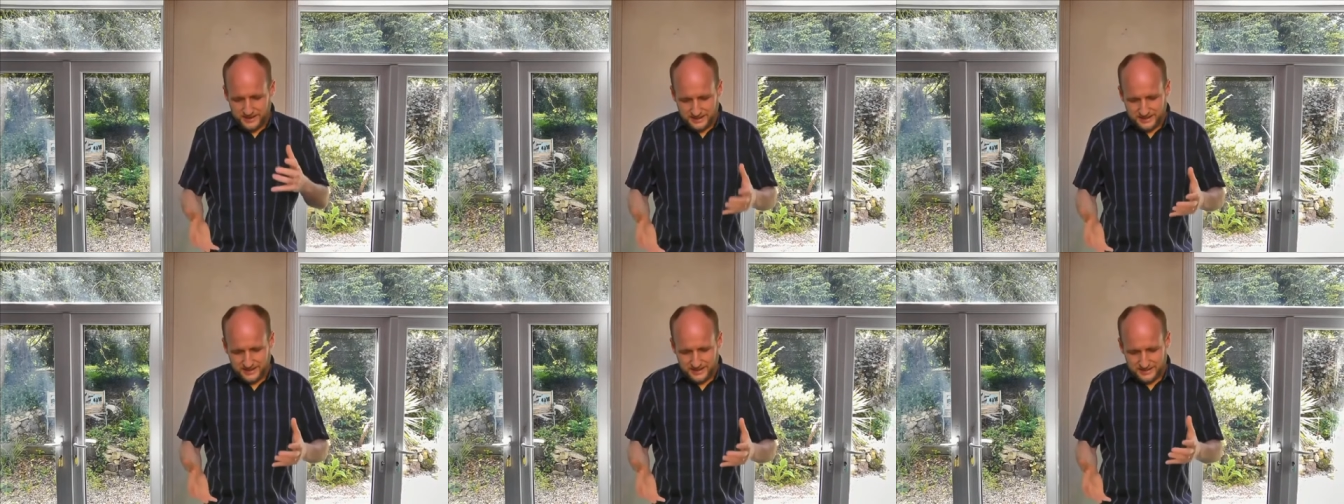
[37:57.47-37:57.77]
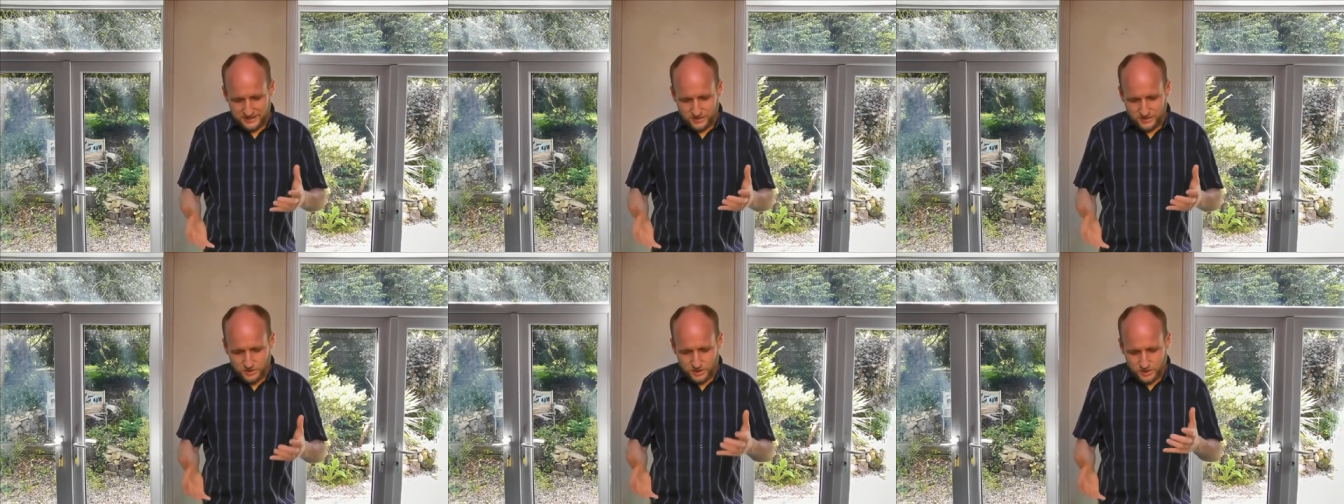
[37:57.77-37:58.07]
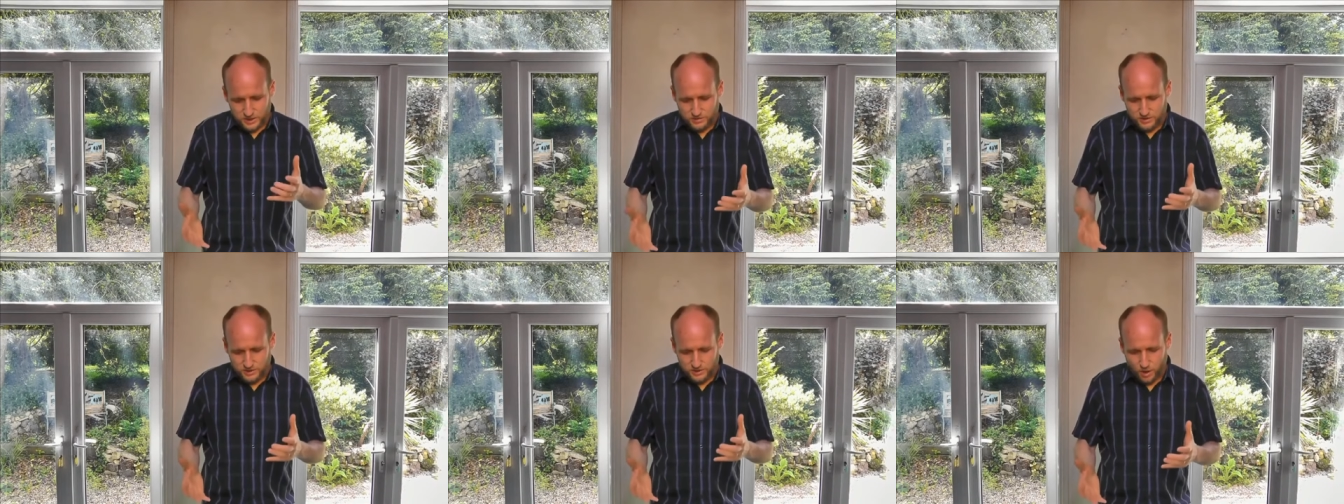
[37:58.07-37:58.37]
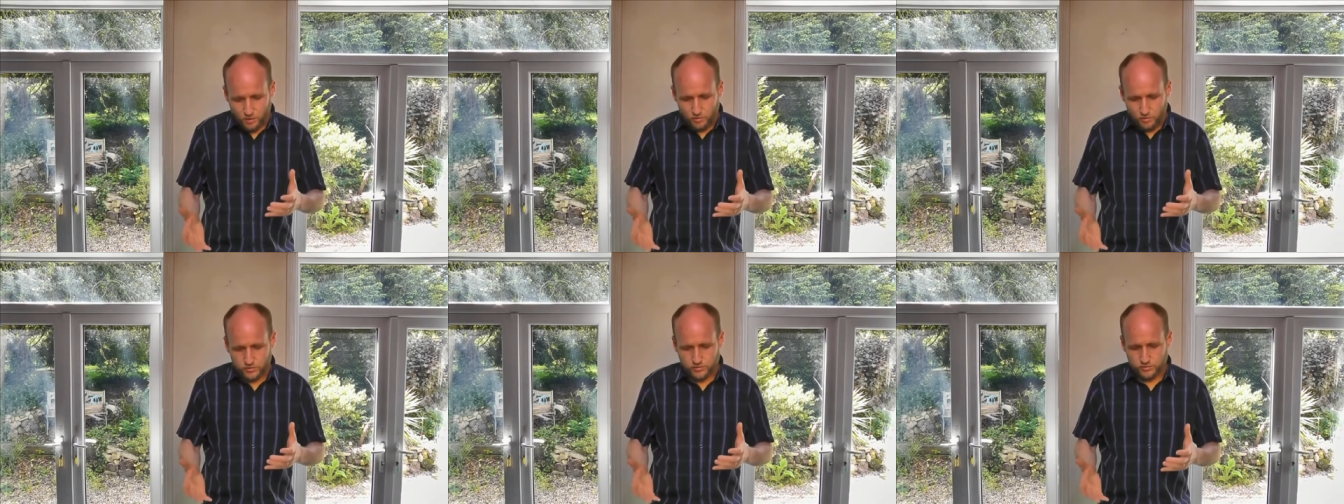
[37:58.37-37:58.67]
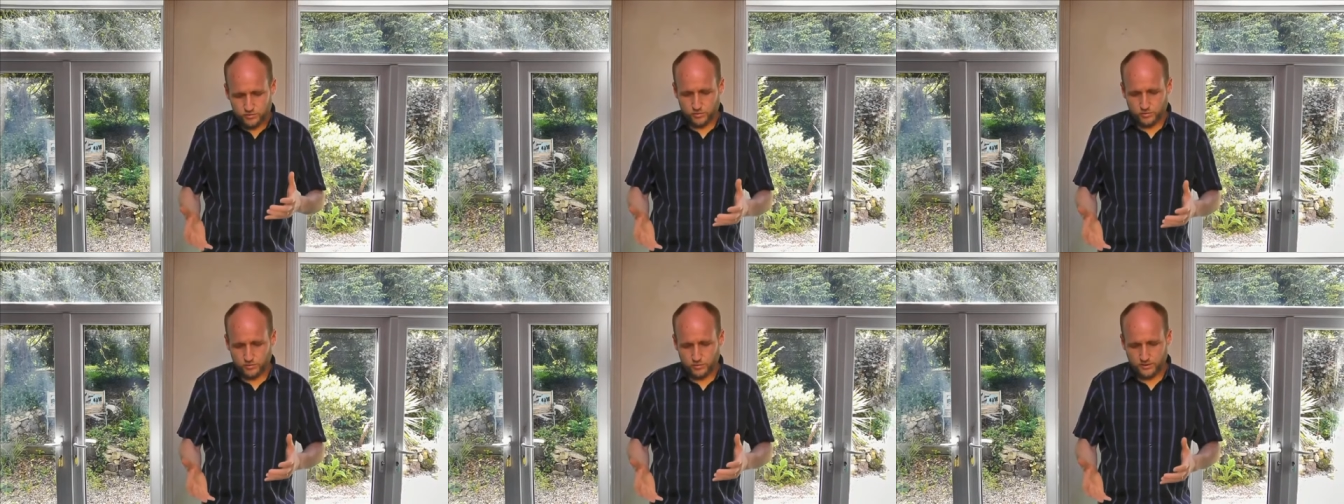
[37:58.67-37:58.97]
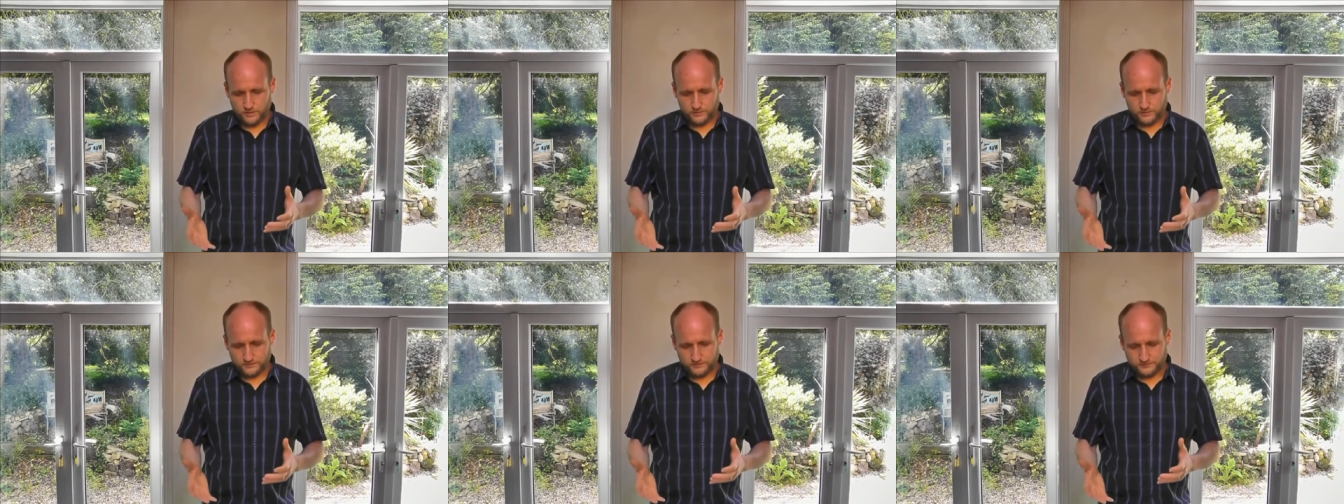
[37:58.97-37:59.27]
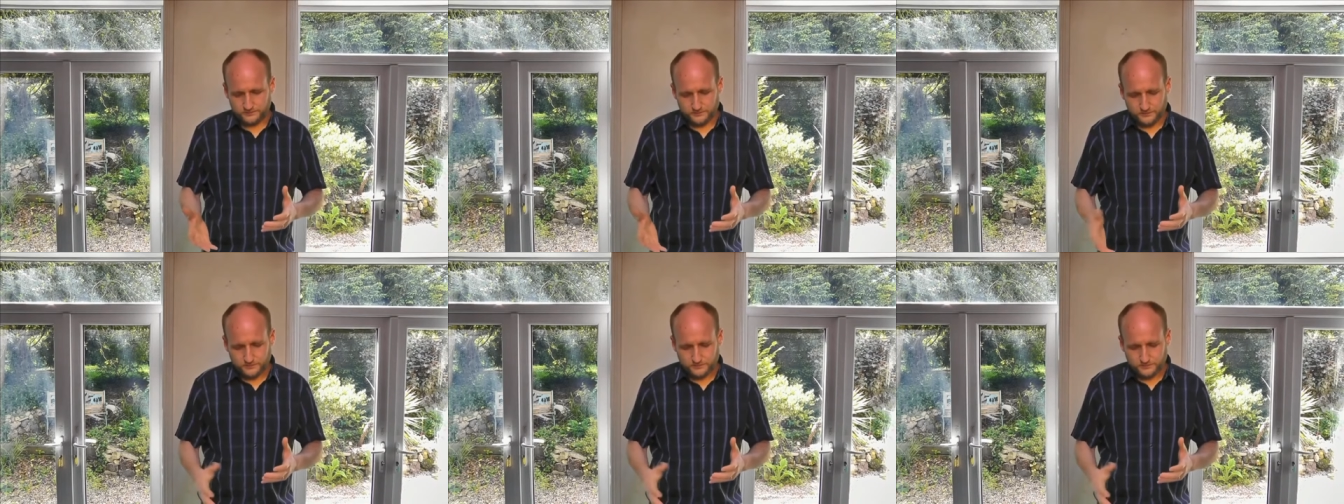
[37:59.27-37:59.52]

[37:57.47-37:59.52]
it's also a cultural one.